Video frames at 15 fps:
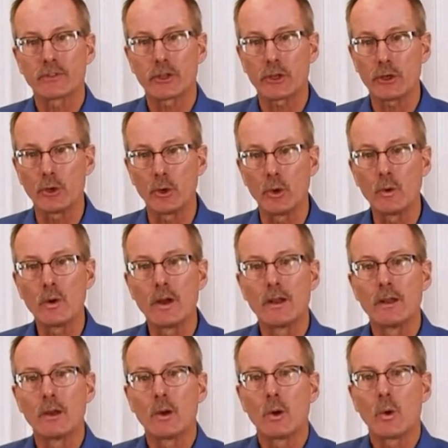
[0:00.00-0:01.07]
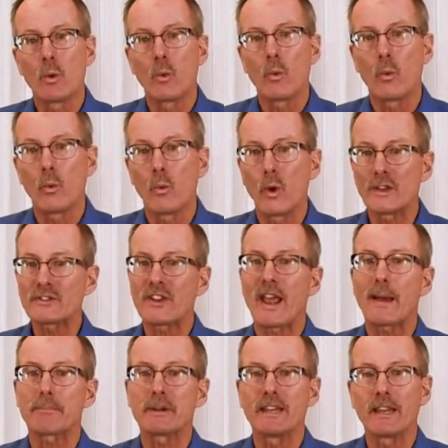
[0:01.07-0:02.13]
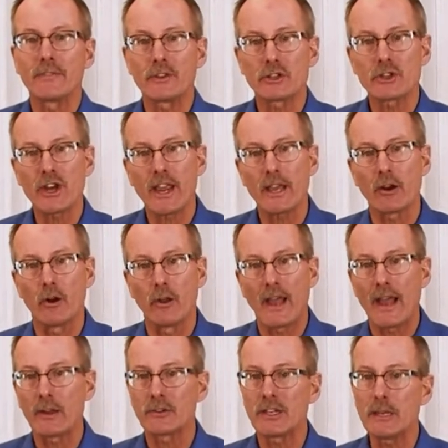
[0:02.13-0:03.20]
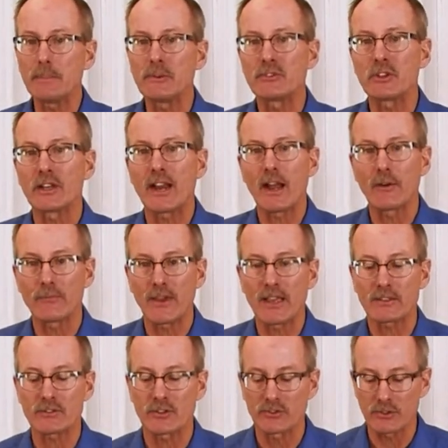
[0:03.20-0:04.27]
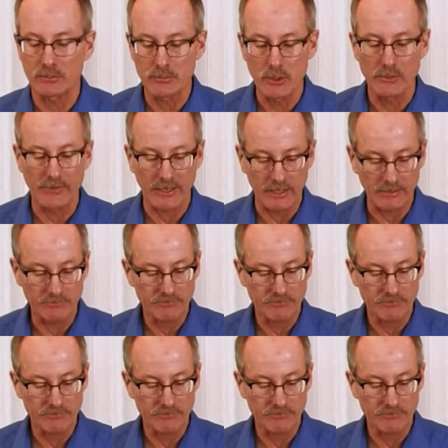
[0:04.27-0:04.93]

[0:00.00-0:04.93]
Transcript: Q, what's happening in the channel? How deep is it? How fast is it moving?